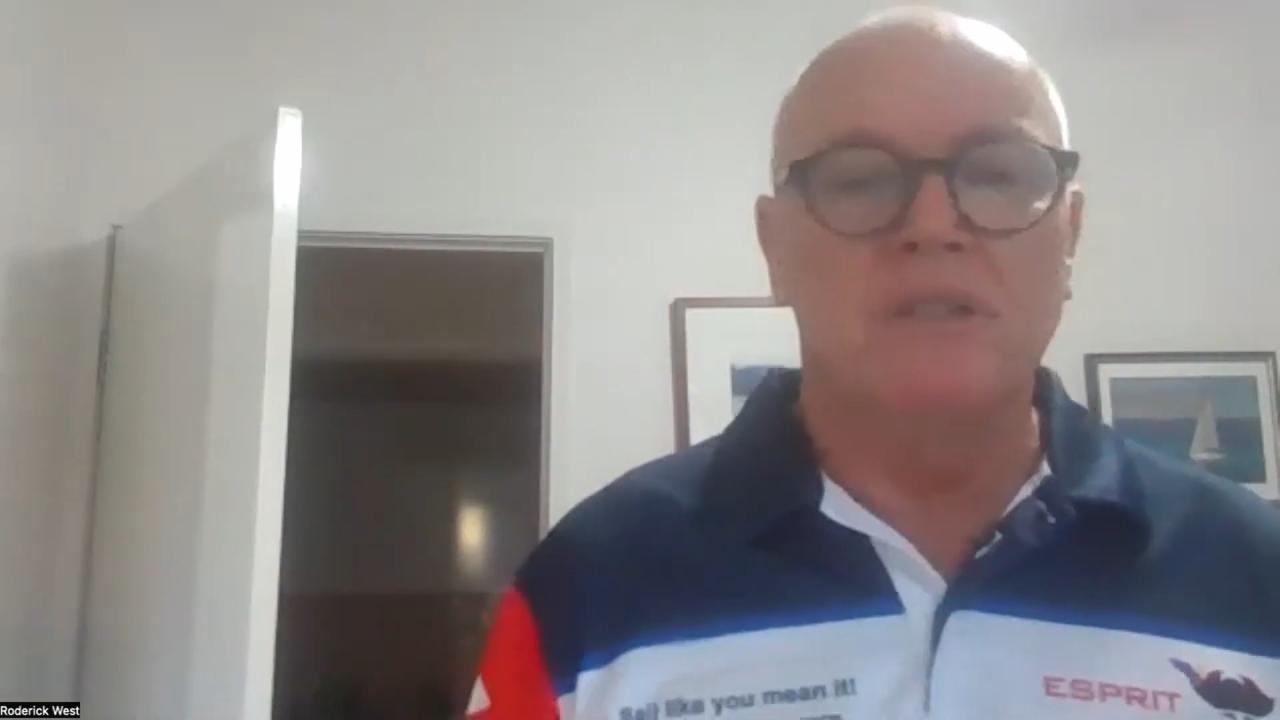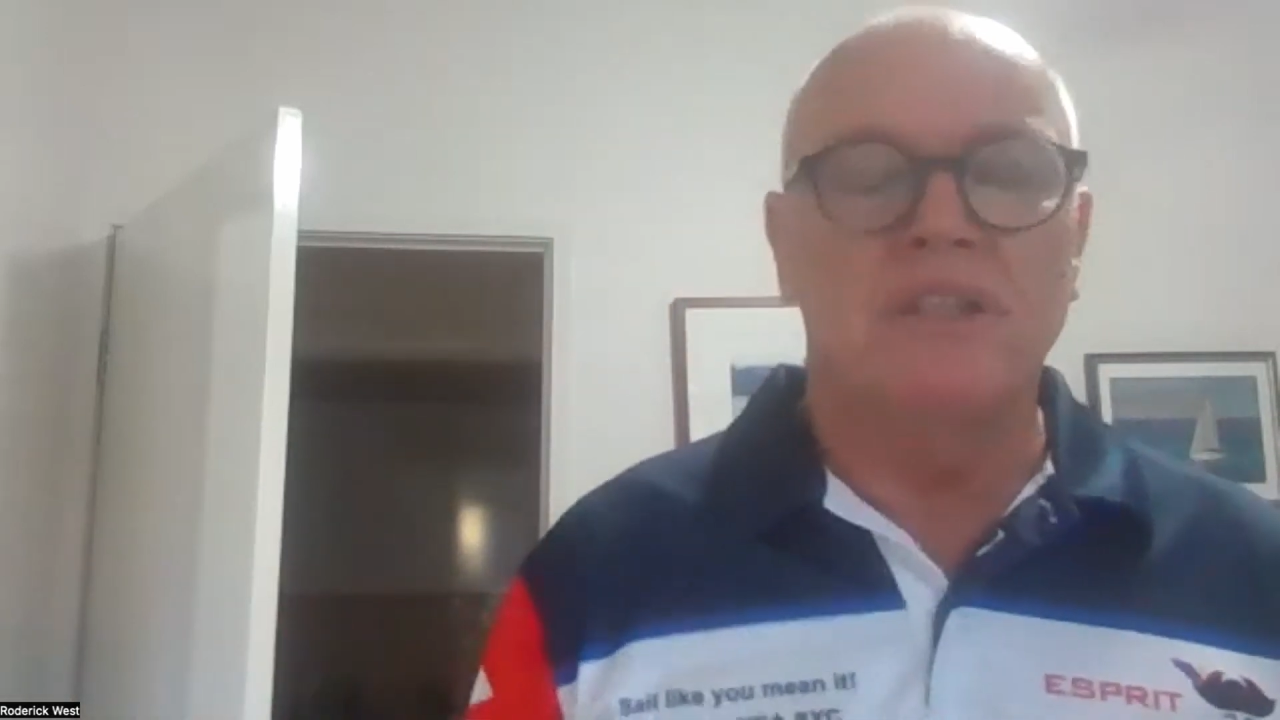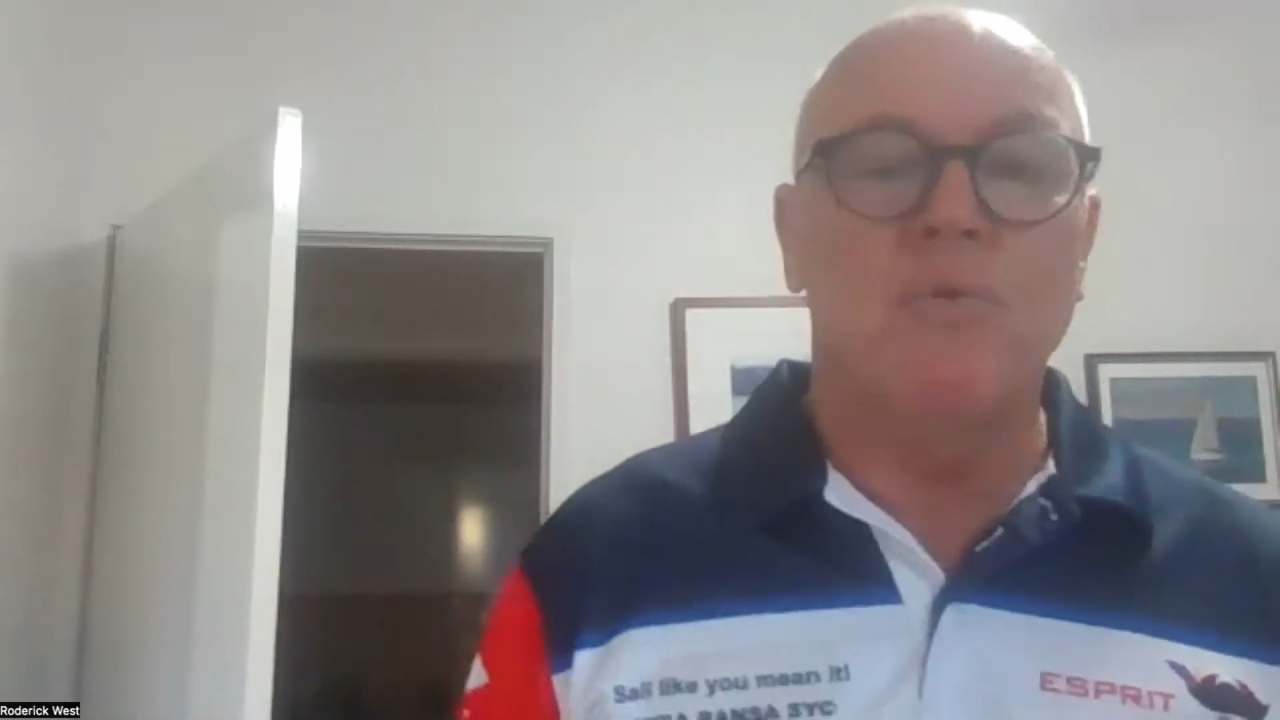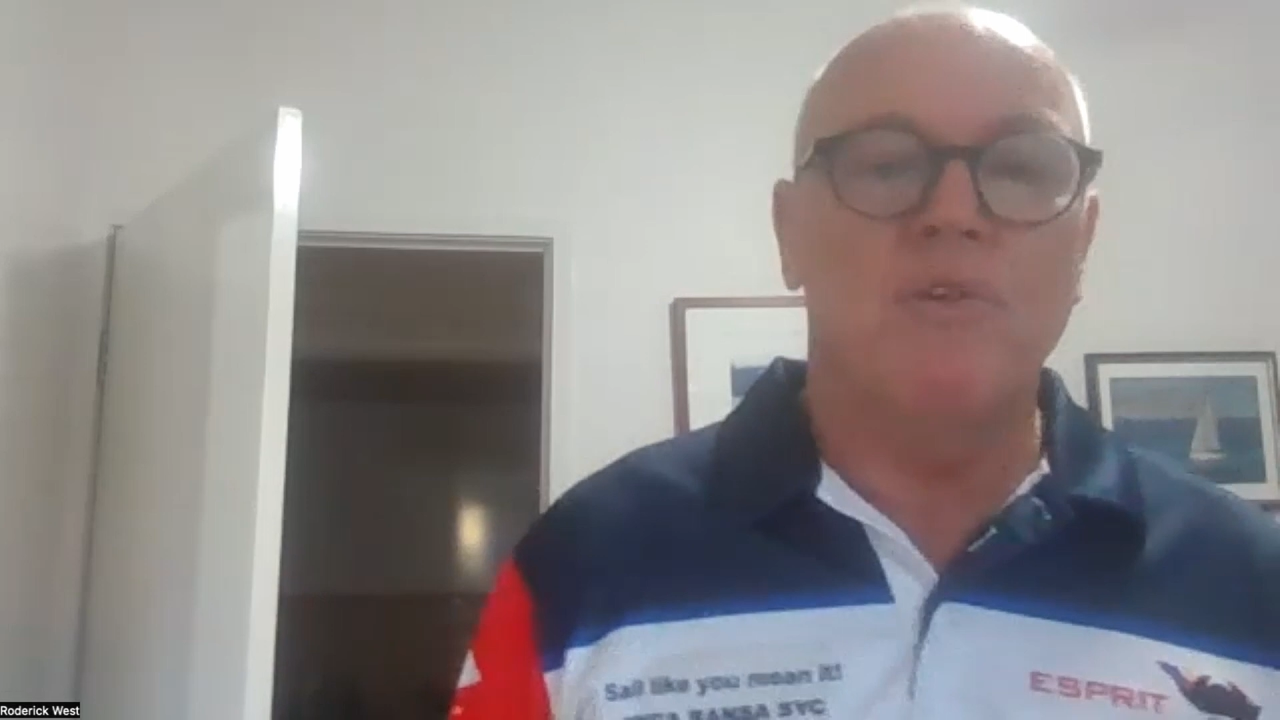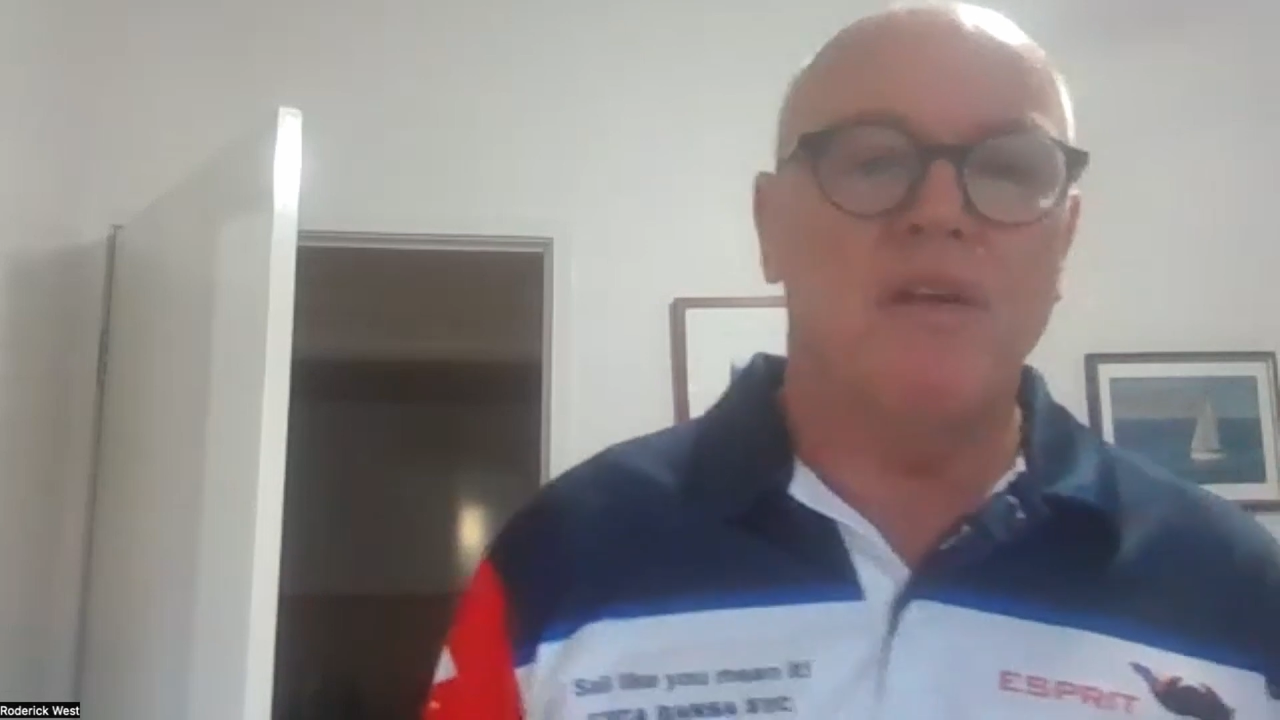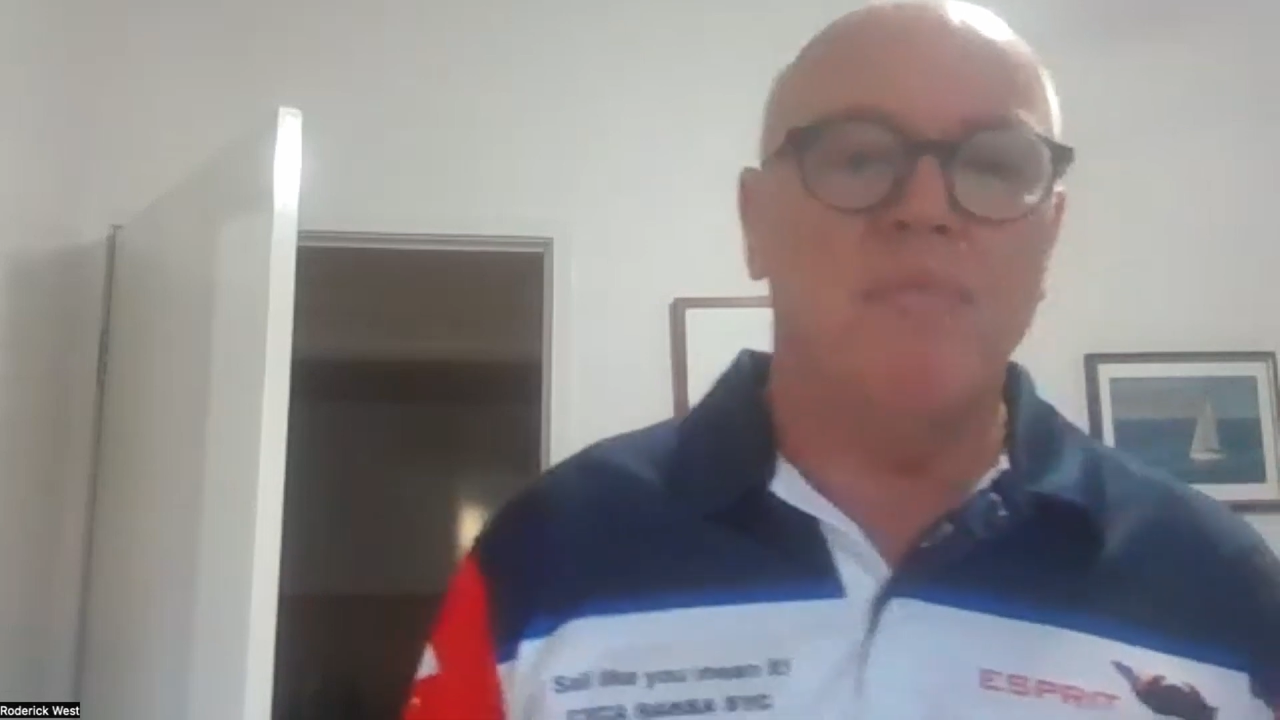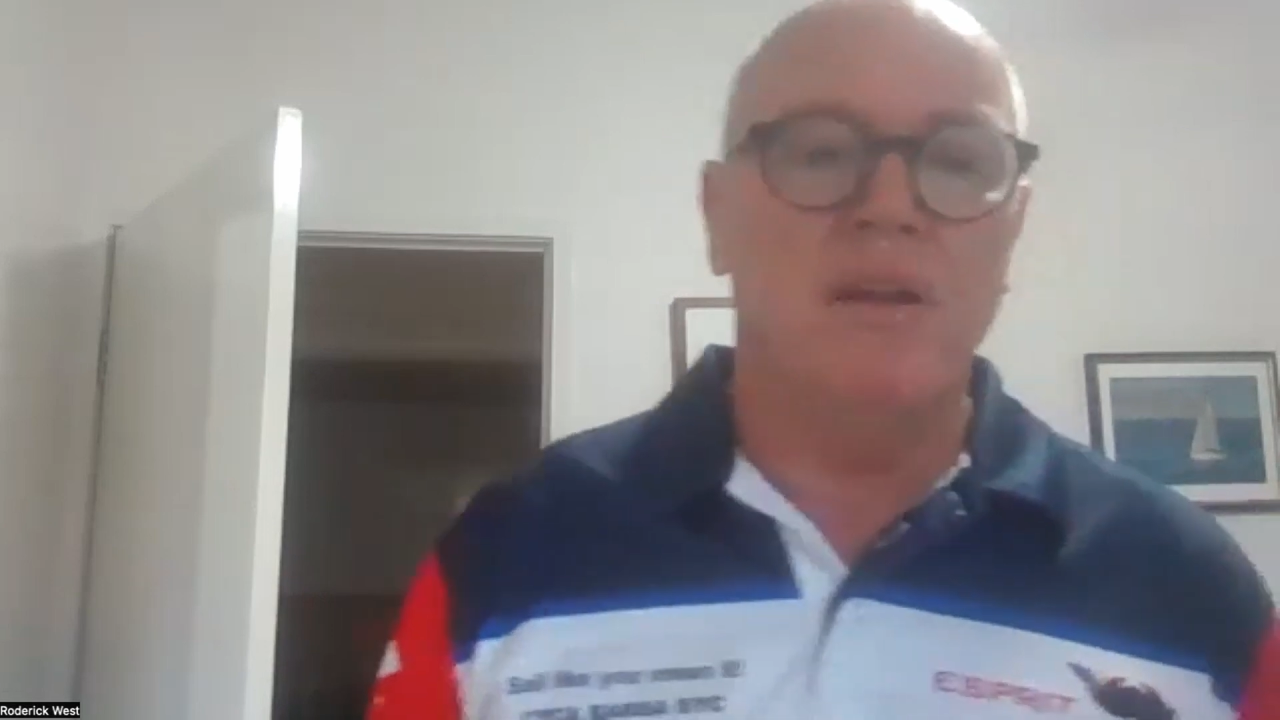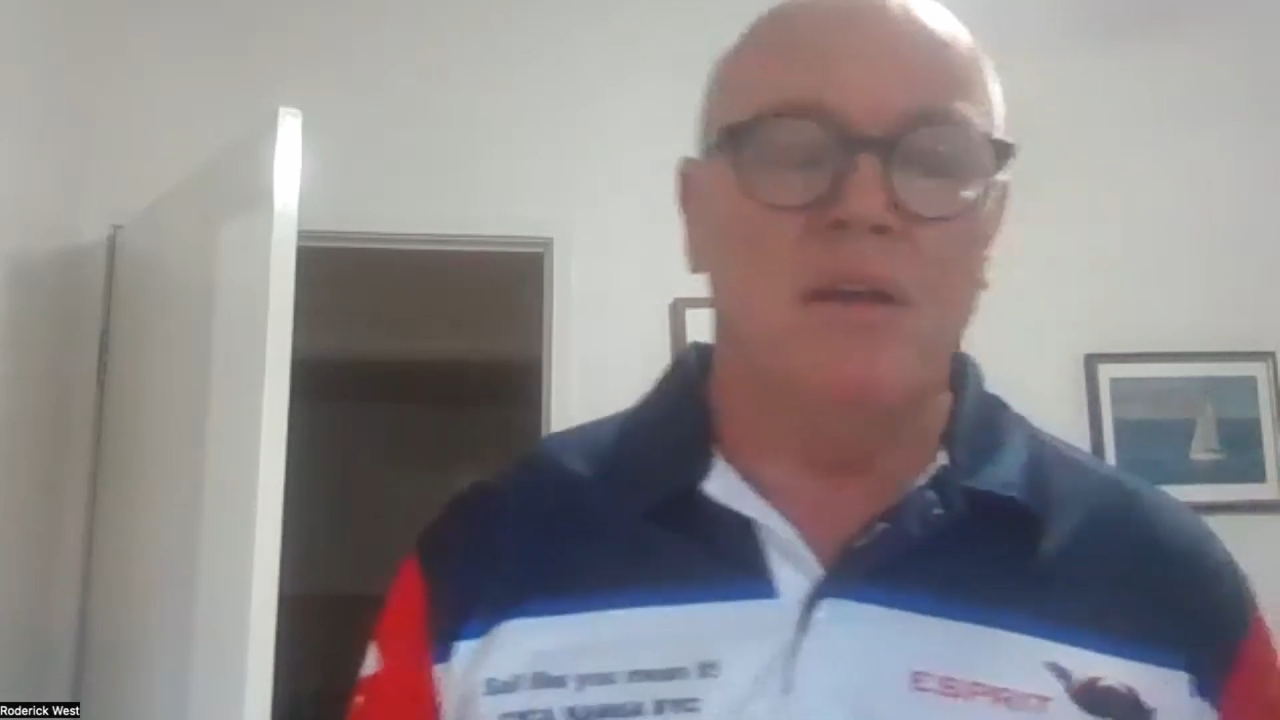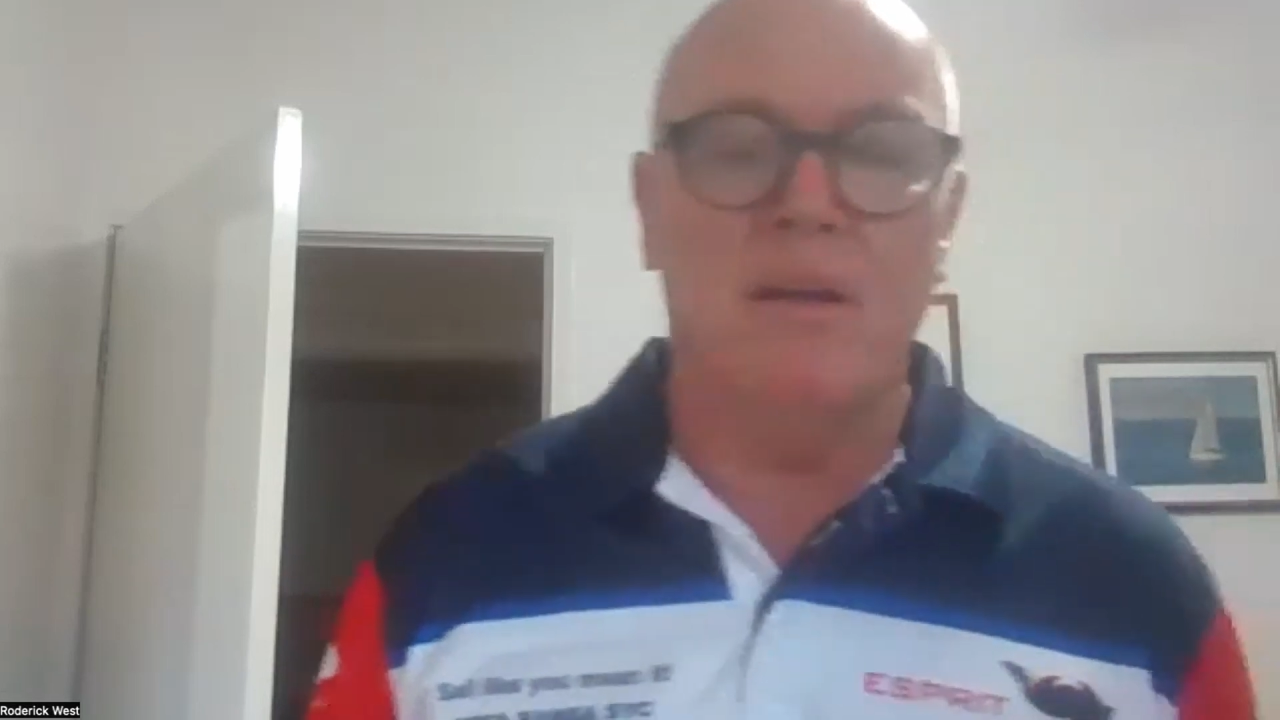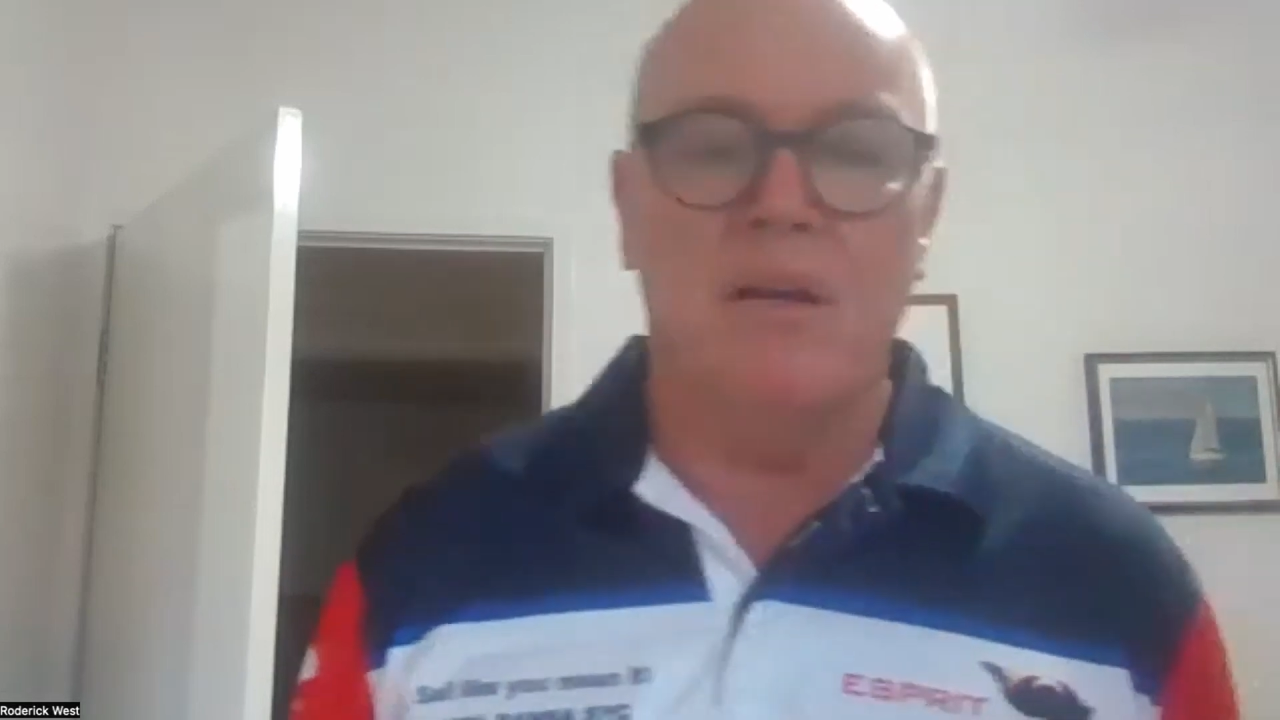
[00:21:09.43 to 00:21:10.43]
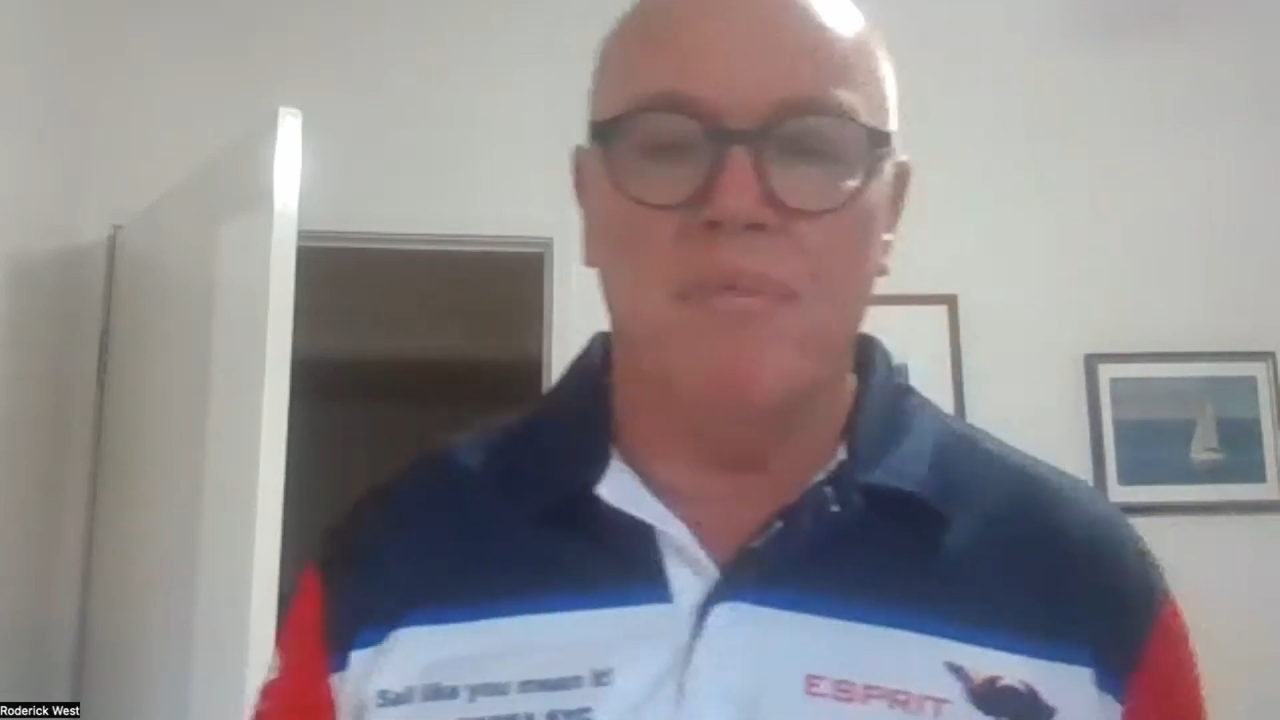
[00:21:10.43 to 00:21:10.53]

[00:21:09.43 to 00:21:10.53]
There weren't that many